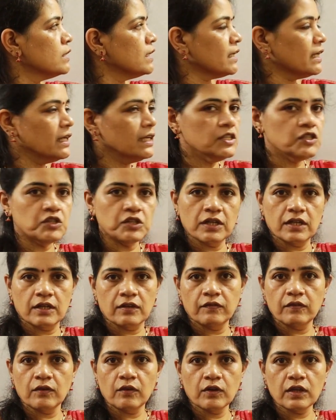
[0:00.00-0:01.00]

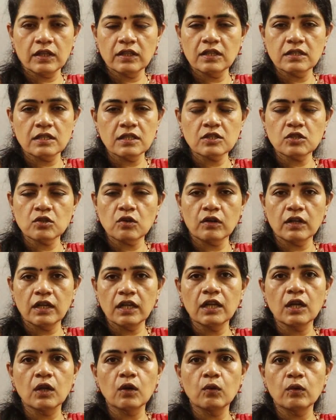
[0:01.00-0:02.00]
region, okay, this is not
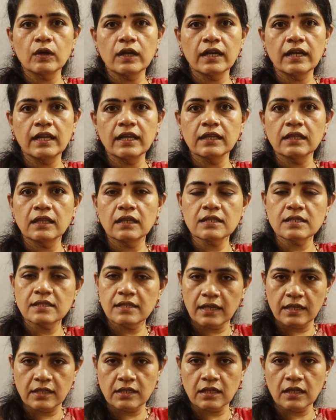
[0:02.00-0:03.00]
included in the
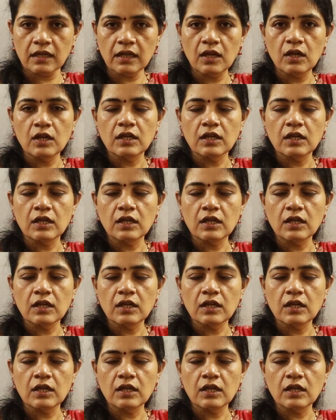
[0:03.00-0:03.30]
sector,